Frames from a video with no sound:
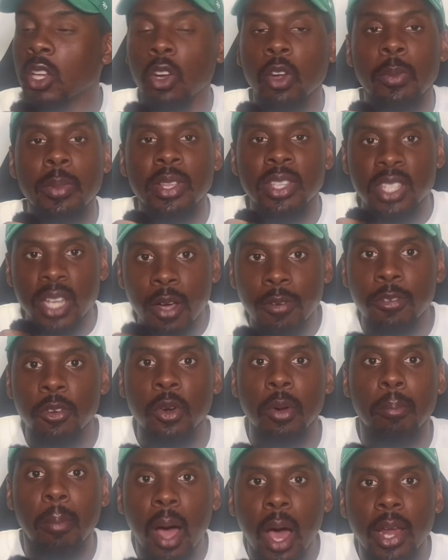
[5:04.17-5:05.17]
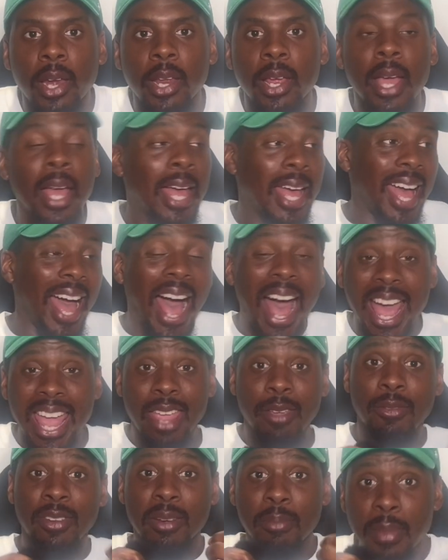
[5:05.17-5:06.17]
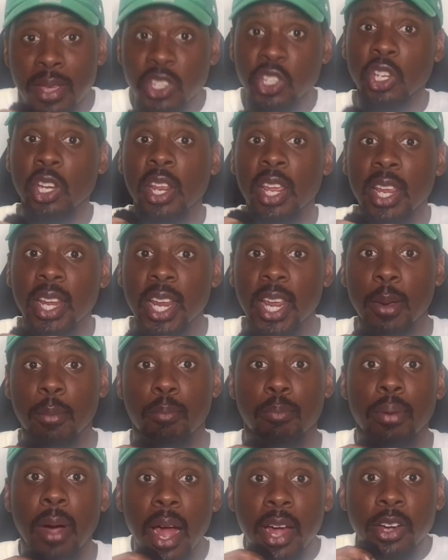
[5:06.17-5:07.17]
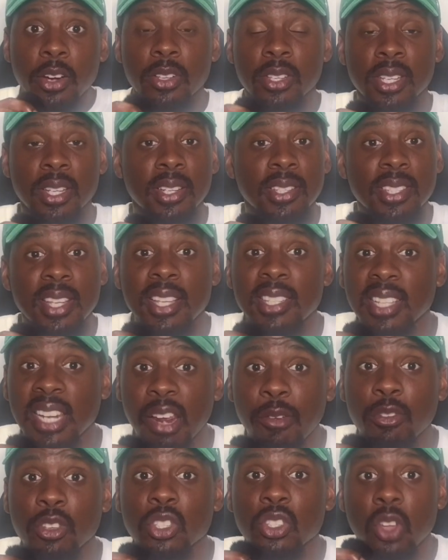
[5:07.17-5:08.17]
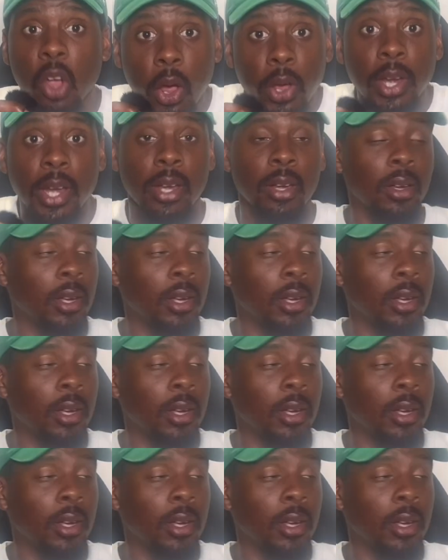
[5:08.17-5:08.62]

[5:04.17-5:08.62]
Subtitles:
to be tough on the body. I even mentioned it prior to the season even starting.